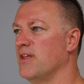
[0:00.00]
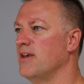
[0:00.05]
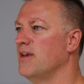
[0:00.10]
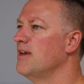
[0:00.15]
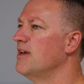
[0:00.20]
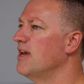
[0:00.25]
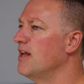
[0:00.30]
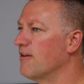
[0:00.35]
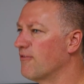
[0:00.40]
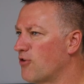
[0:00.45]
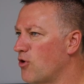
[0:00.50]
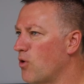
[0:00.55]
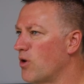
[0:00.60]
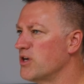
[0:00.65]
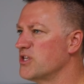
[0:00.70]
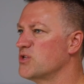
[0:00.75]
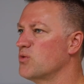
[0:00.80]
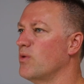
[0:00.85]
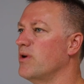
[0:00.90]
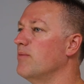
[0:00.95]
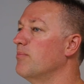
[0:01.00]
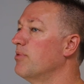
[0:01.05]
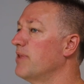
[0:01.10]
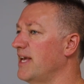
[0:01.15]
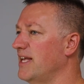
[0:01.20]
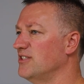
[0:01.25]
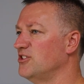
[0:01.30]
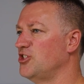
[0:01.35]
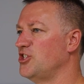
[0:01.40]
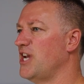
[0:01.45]
And of course, when
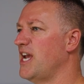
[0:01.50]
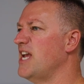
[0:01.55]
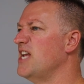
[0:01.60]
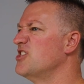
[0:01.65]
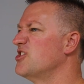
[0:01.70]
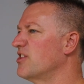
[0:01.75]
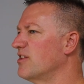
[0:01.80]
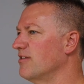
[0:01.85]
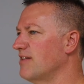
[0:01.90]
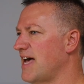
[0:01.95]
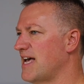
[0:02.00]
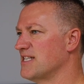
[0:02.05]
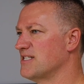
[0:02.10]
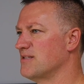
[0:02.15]
plans change at the last